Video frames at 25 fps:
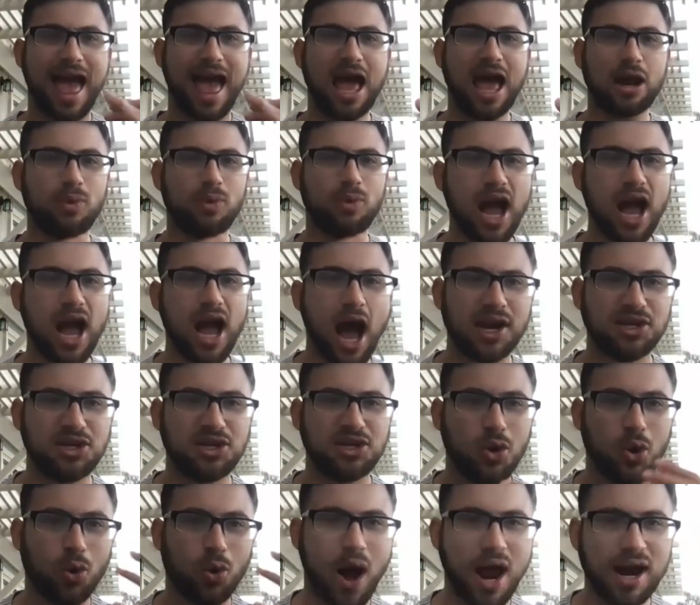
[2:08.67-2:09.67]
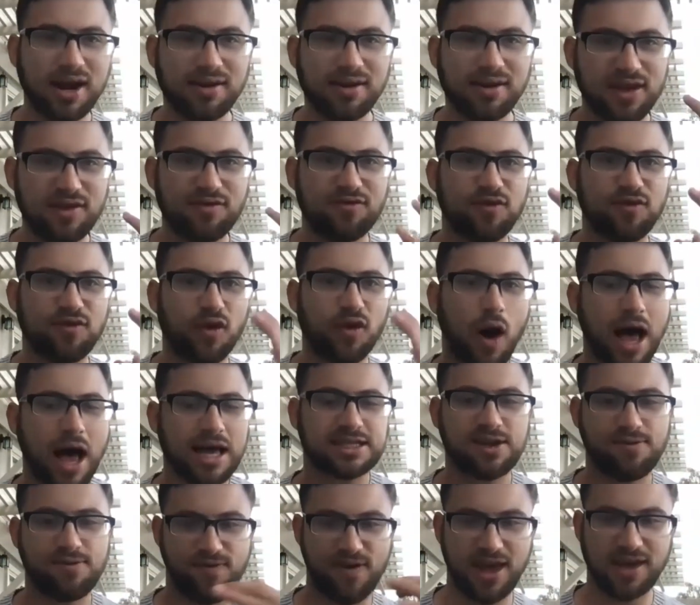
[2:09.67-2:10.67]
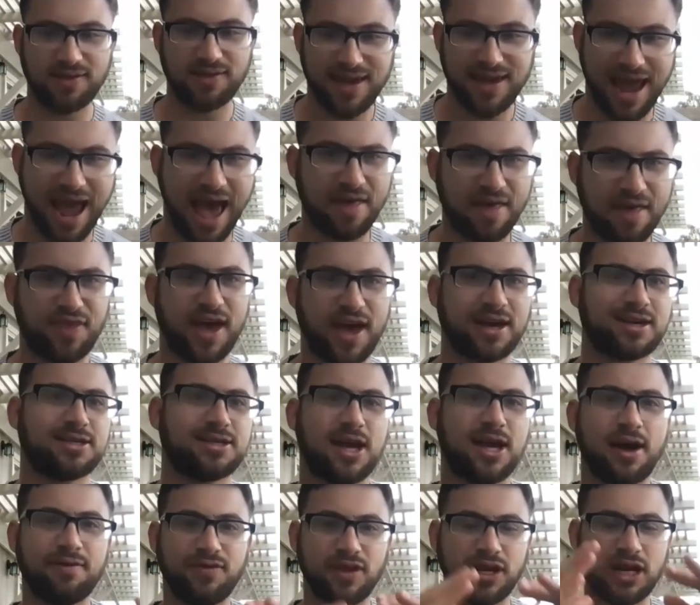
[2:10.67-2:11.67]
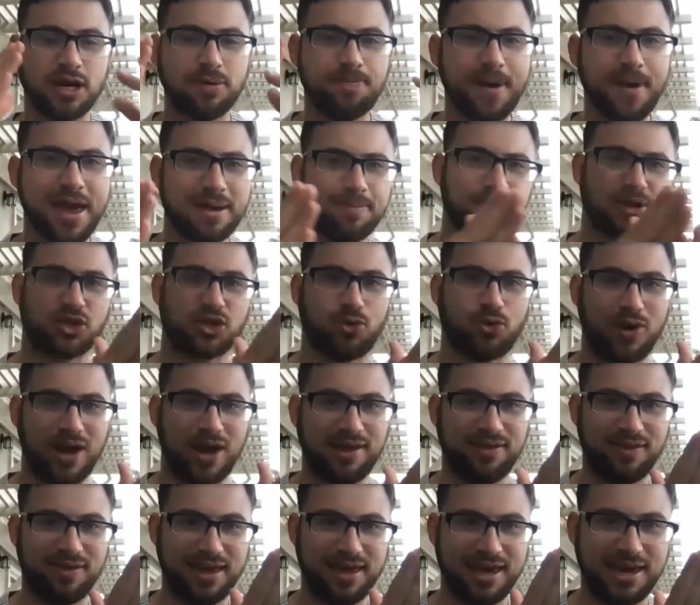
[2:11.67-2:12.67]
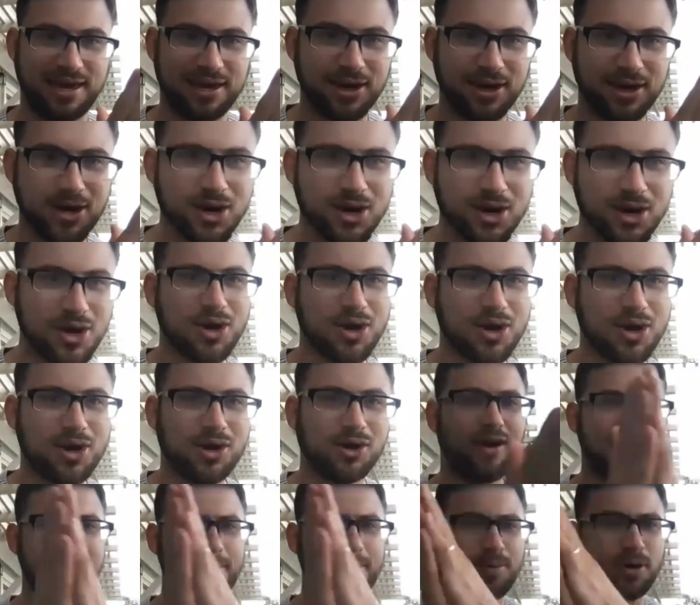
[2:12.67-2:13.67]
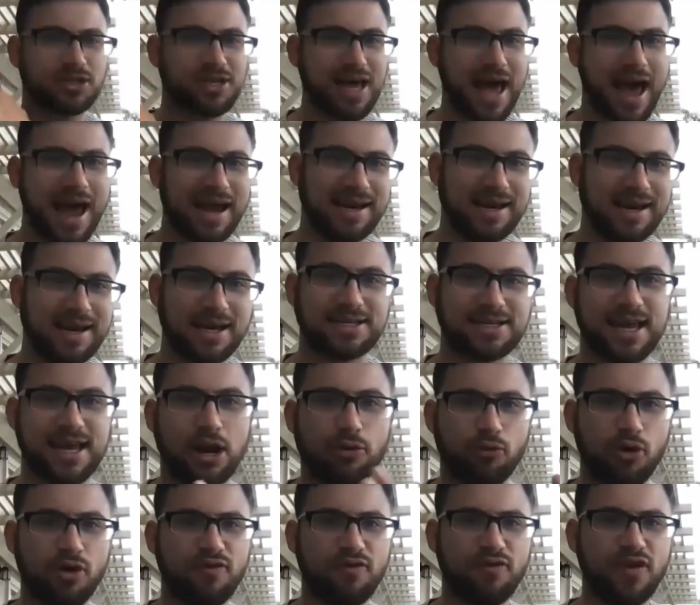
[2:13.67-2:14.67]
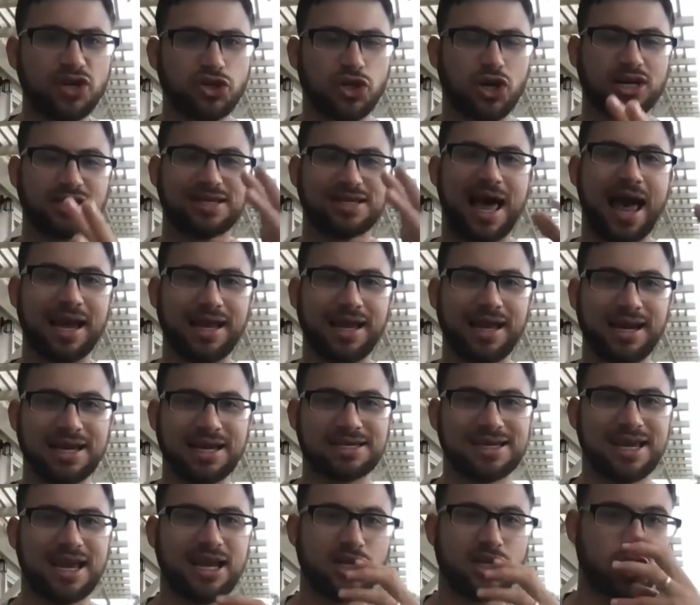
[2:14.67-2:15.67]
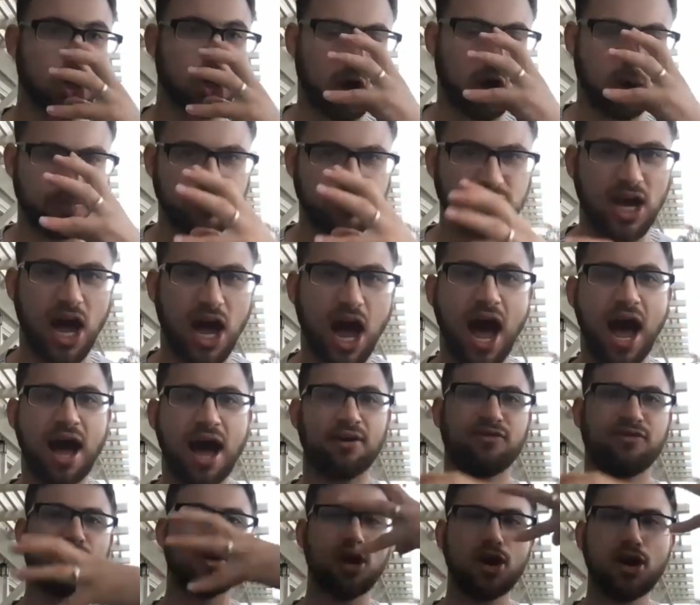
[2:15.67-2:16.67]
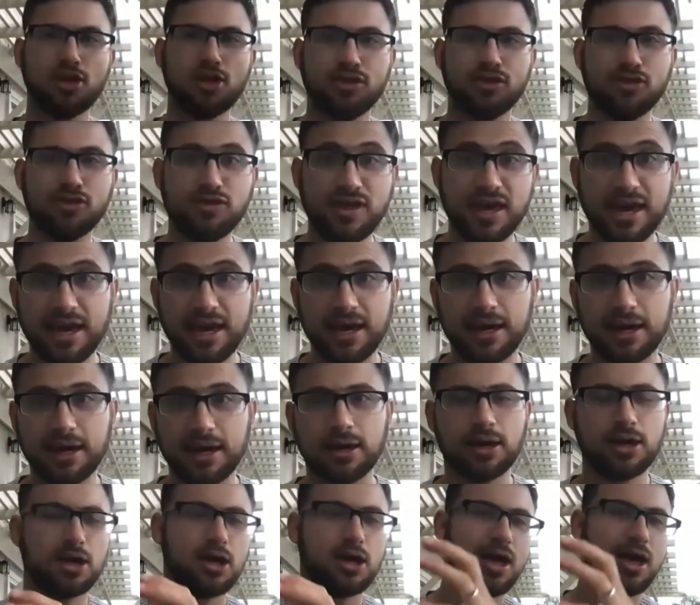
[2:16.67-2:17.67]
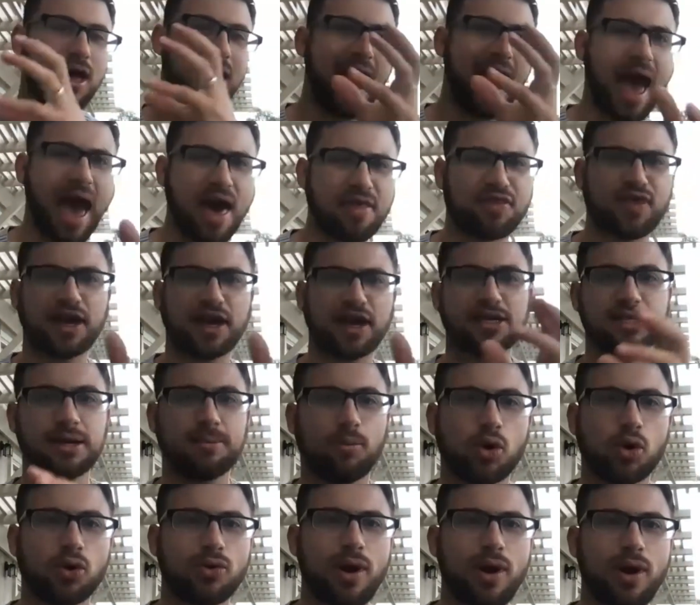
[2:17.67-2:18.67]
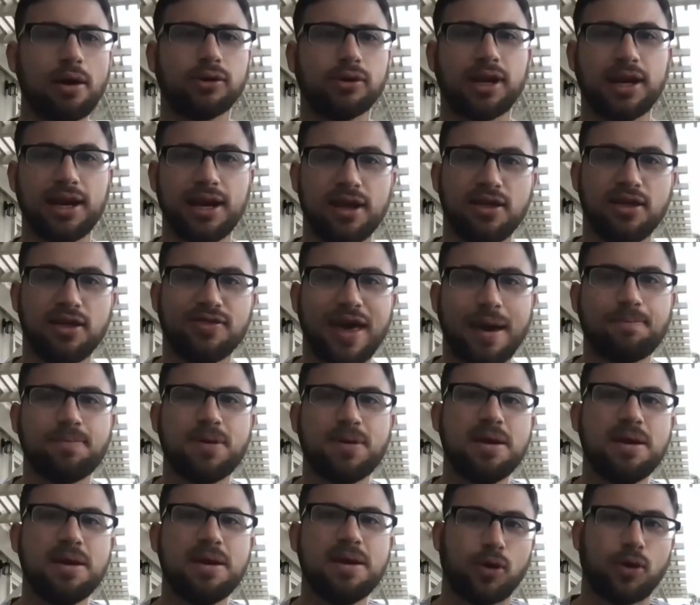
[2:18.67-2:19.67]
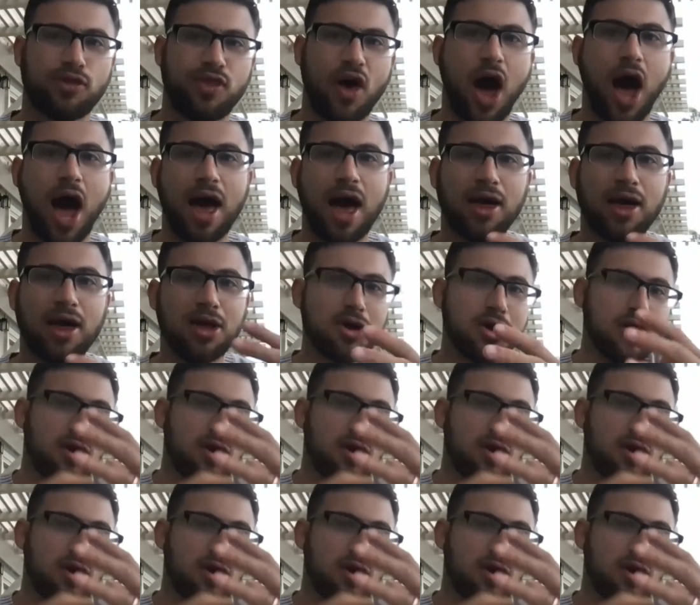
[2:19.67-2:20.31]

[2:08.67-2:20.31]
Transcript: And we got into a lot of the philosophy and the ethics of the debate between the labor Zionists and revisionist Zionists in terms of the ethics and morality that people thought,